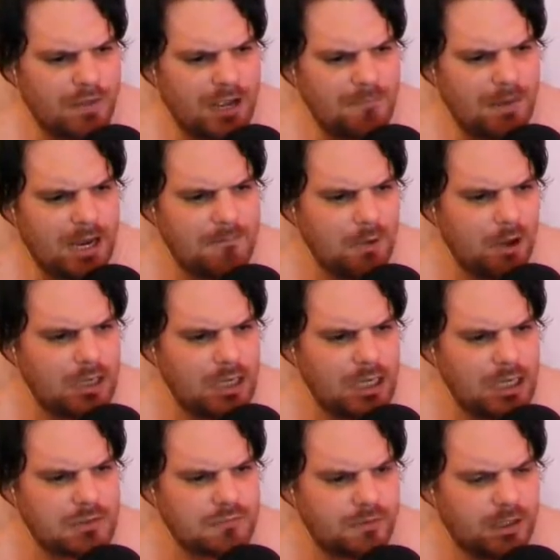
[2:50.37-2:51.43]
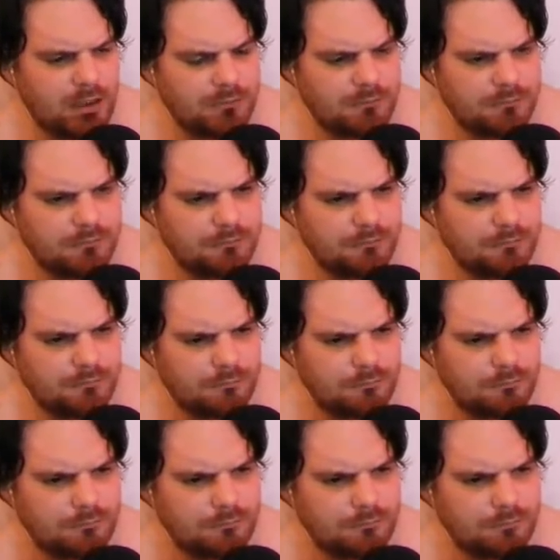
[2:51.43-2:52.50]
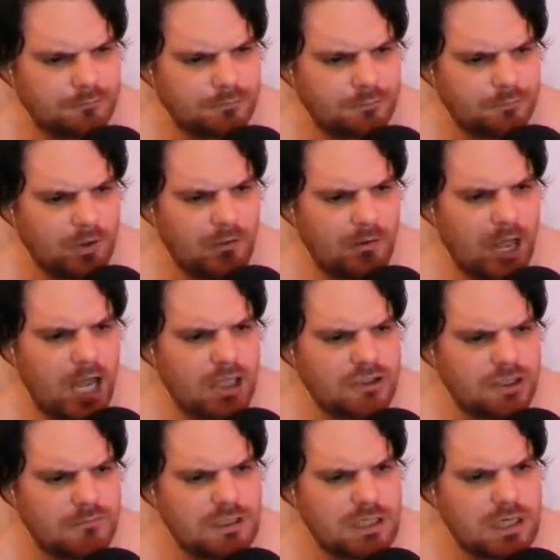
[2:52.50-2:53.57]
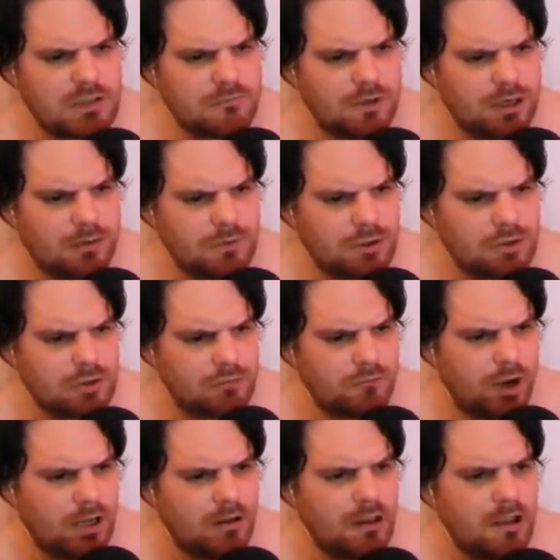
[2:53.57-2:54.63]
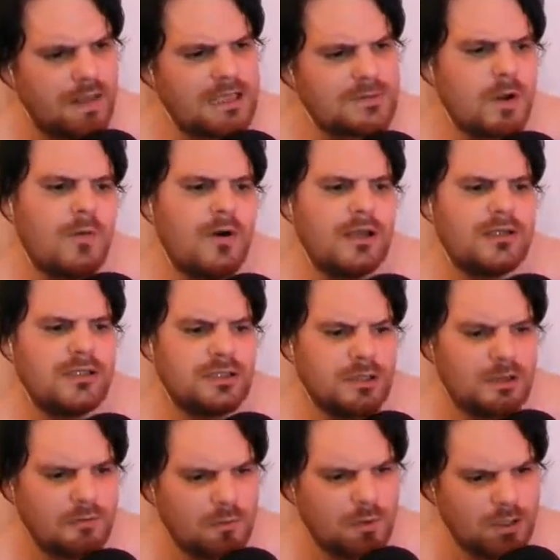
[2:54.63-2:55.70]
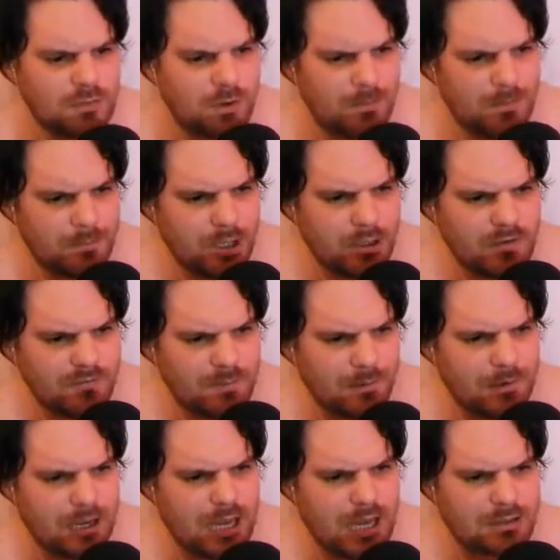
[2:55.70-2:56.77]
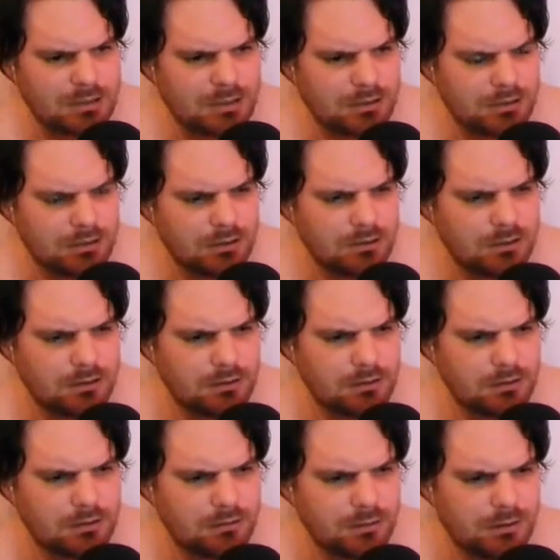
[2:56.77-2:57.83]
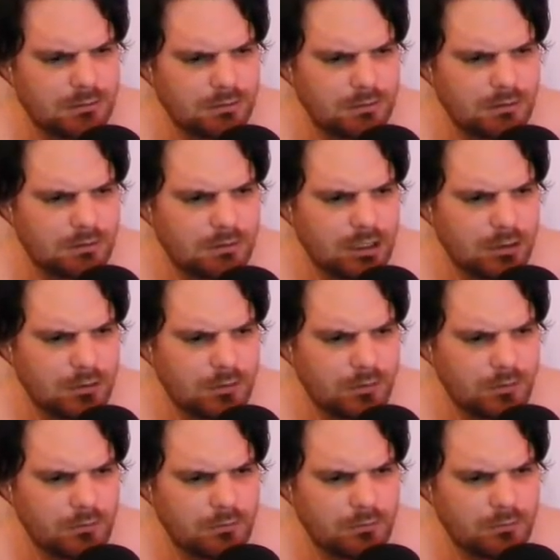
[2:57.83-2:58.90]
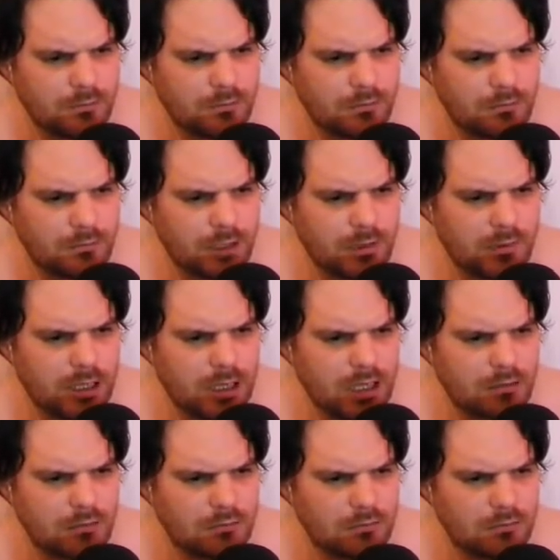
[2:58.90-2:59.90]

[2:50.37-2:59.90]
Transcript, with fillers: that made my ears ring. Well, Artyom's ears ring, I'm sure. Right, that's what I wanted to do. I wanted to wipe the blood off my mask. Hello. Anyone here?